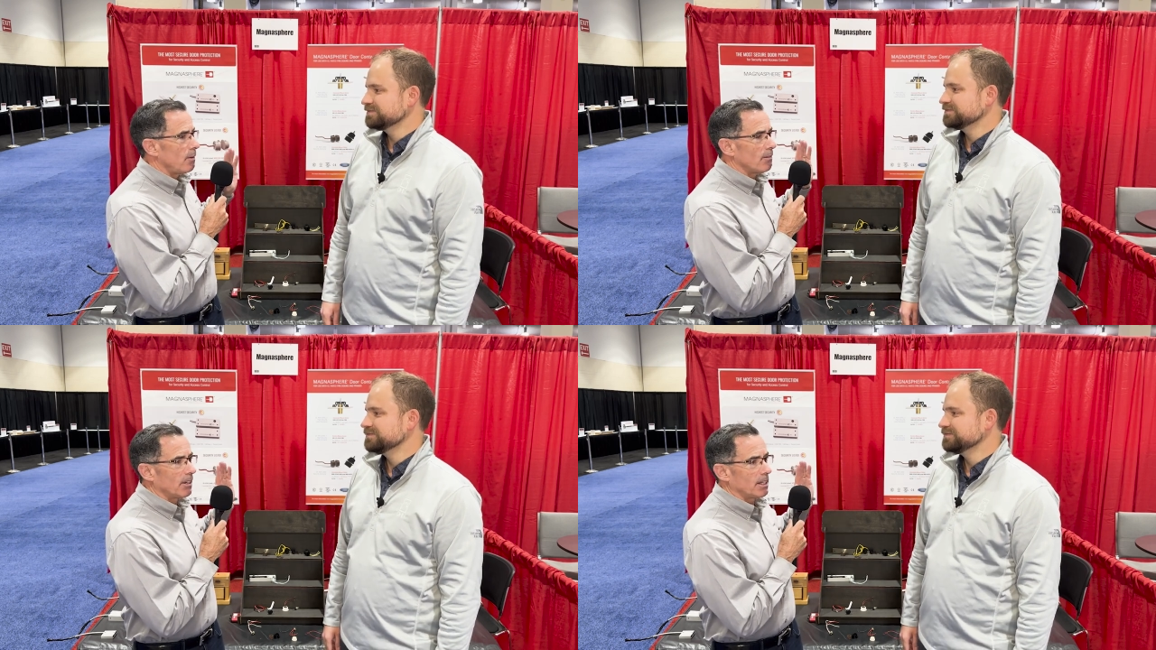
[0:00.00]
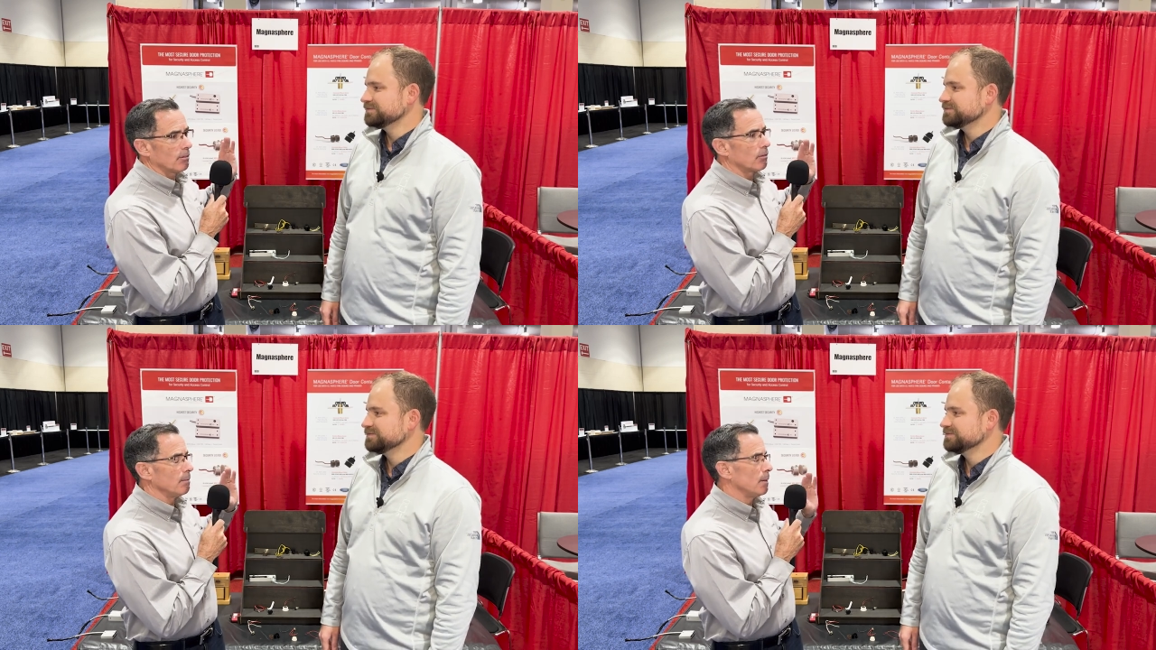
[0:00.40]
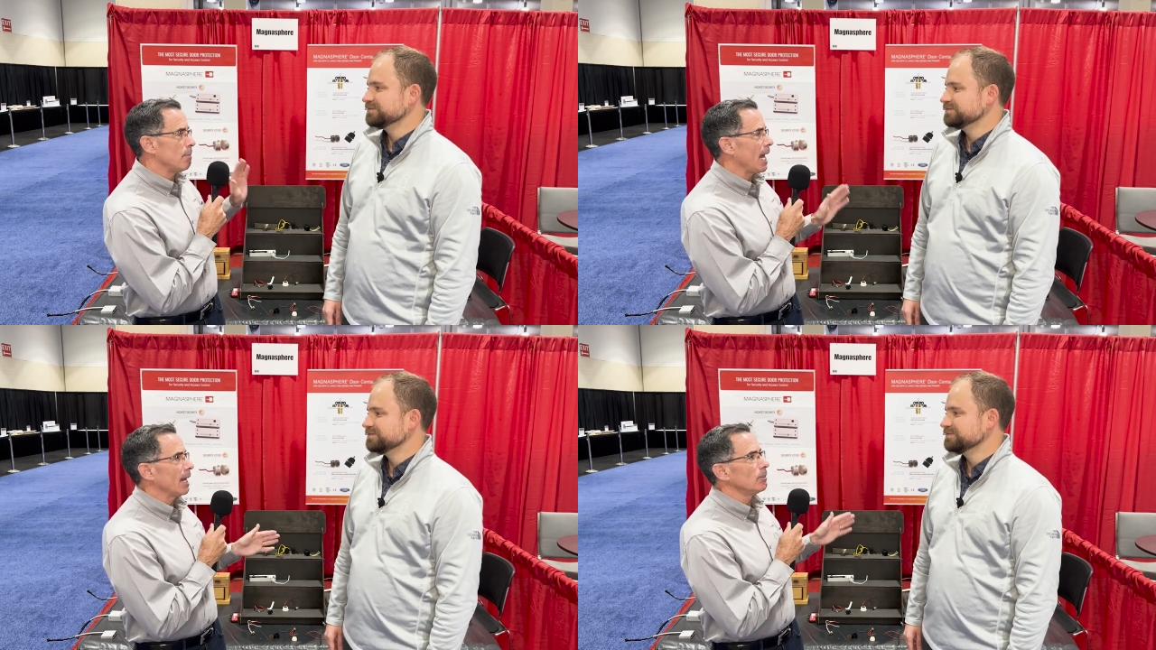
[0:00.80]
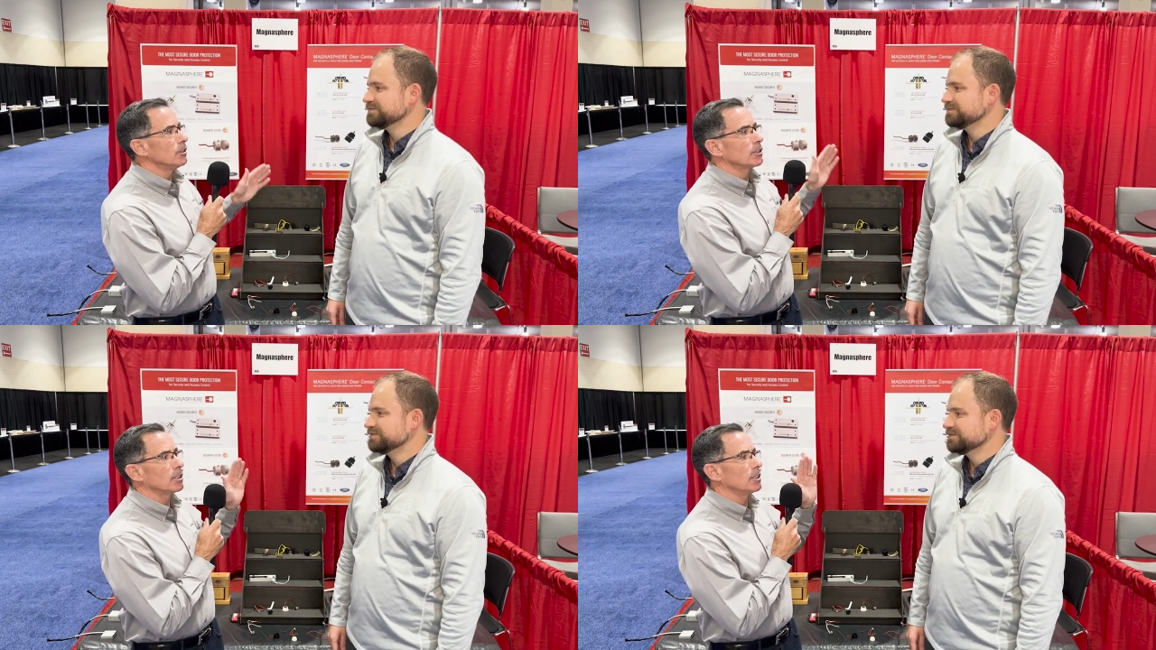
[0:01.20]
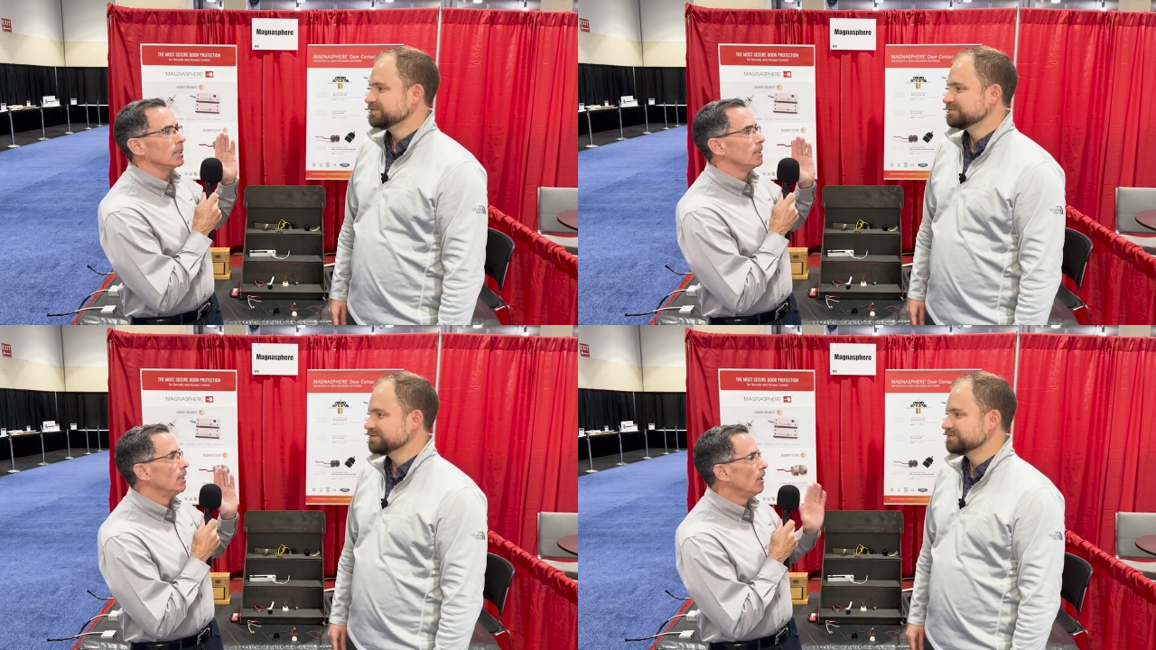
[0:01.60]
Speaker 1: everything from the panels to
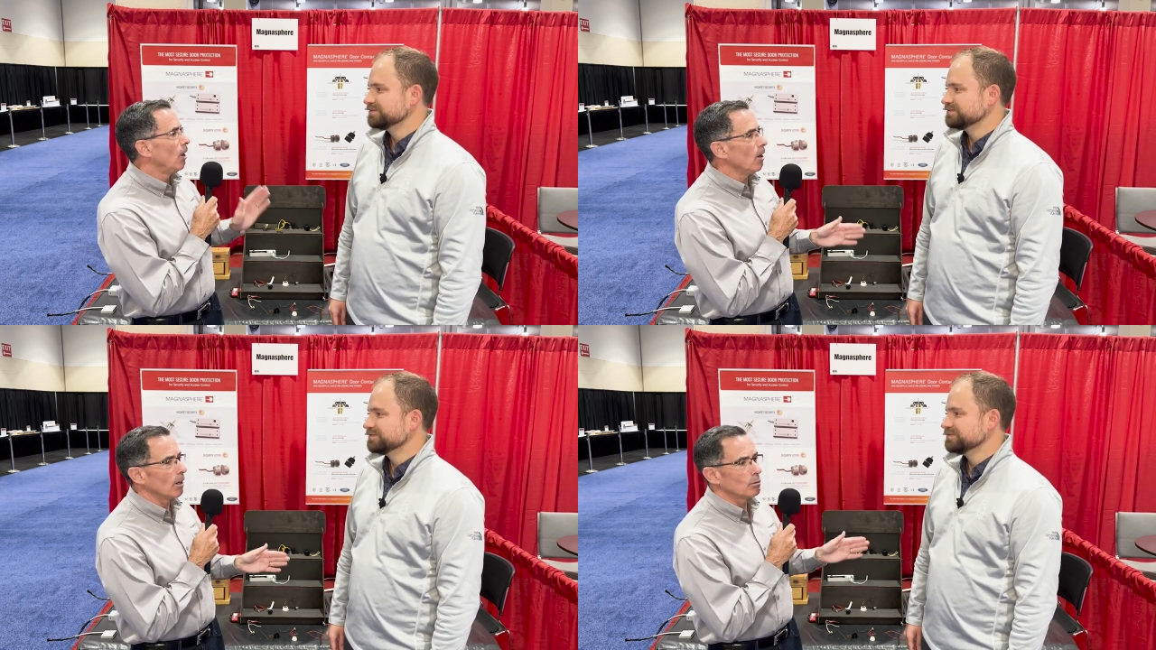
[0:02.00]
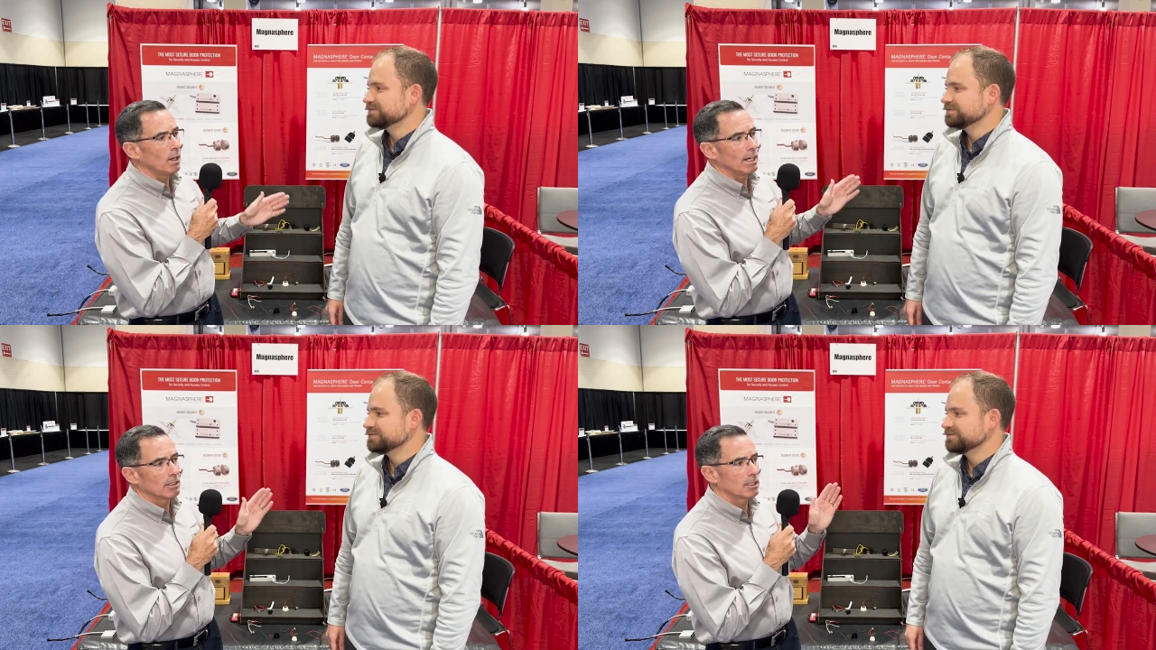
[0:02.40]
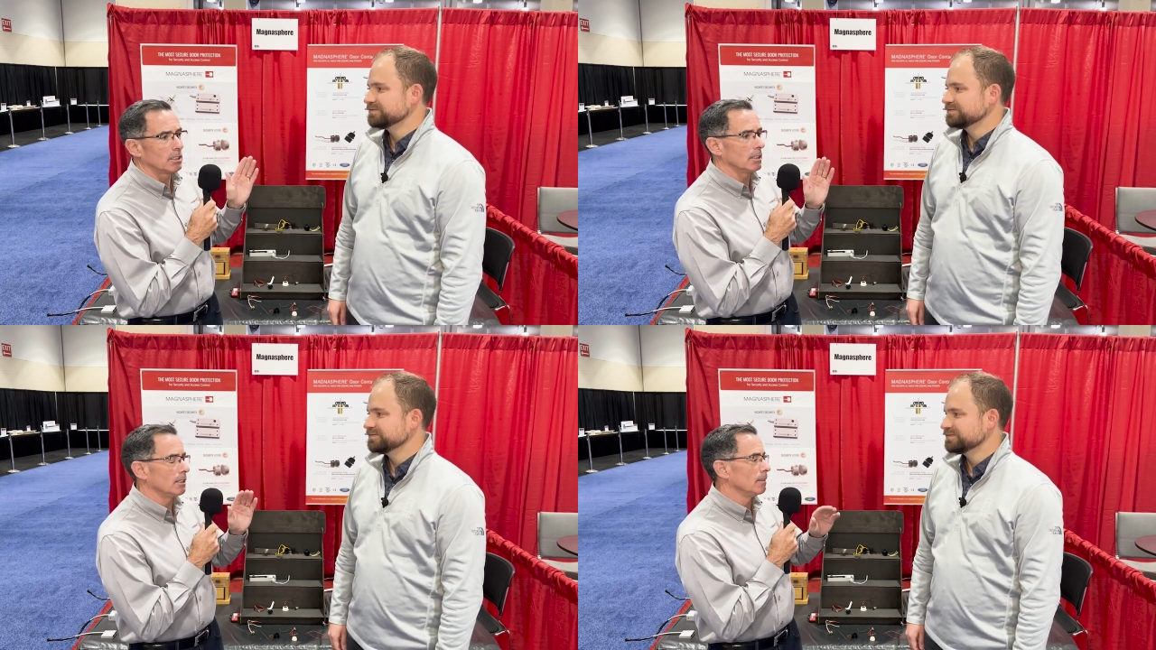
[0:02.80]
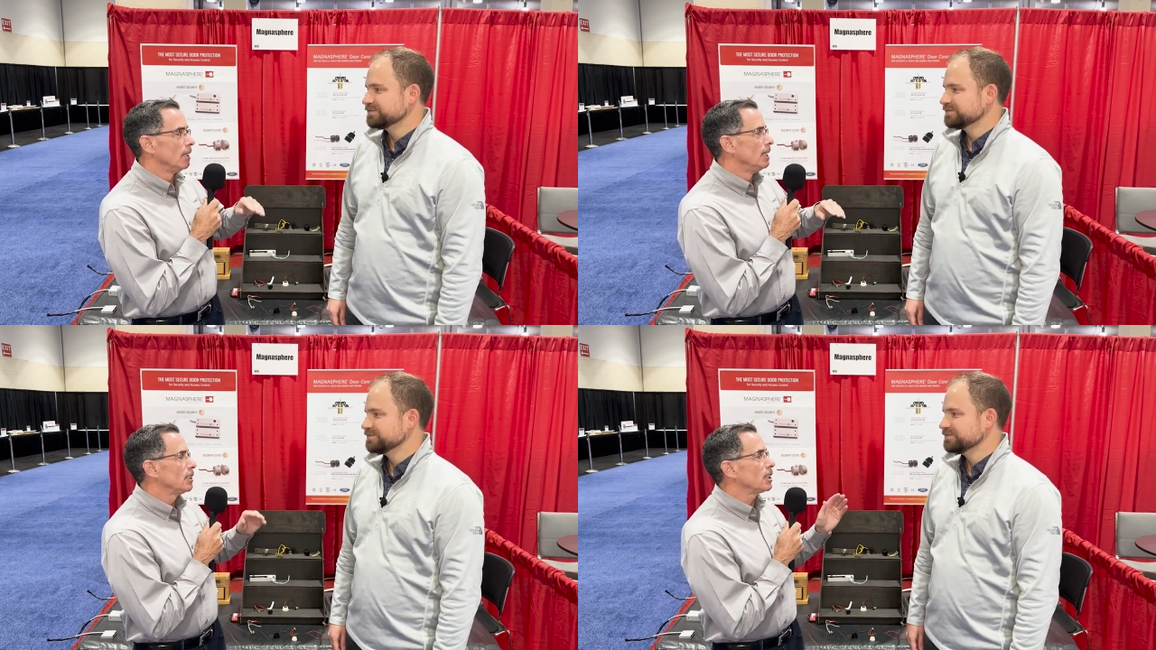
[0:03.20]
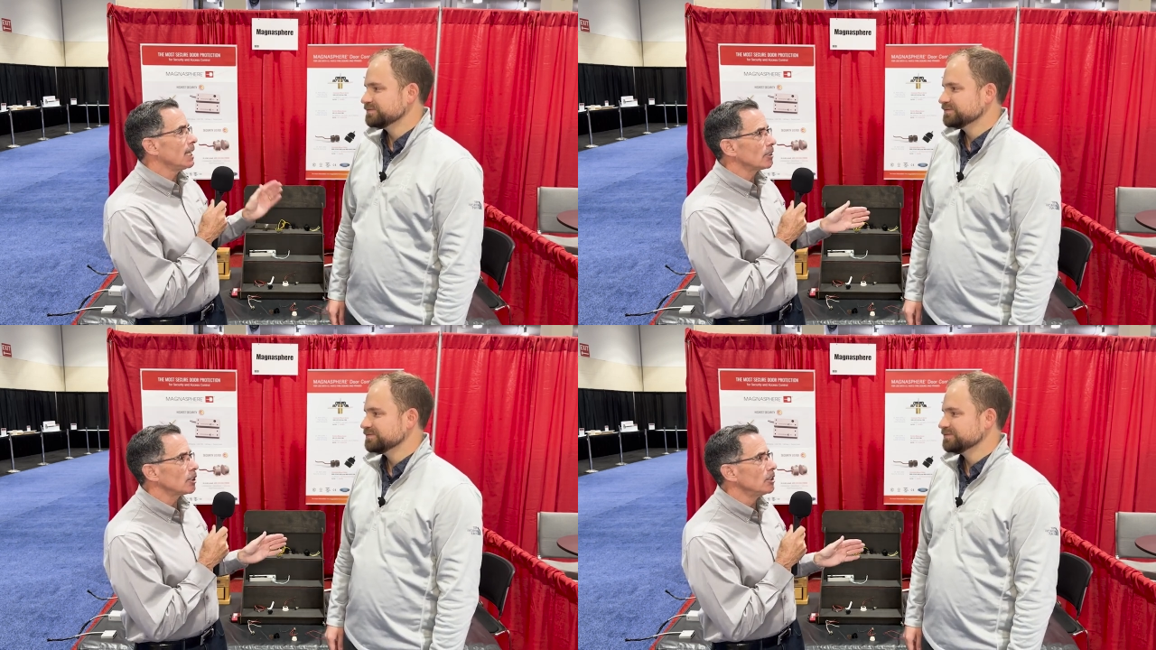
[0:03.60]
the hardware to the
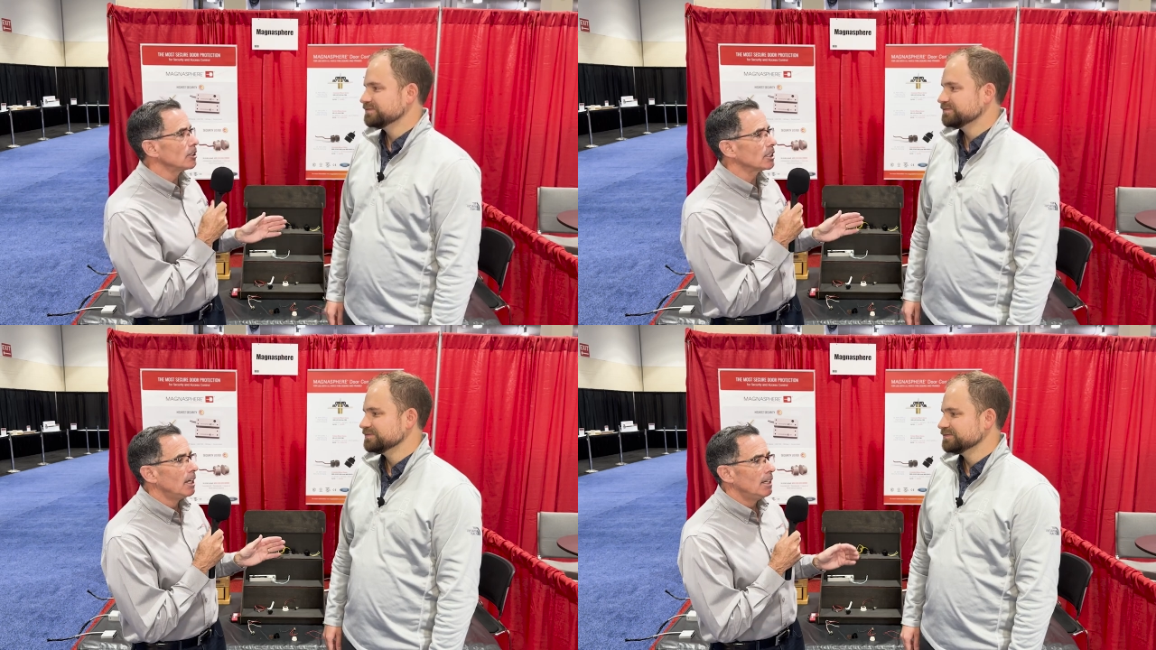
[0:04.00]
sensors.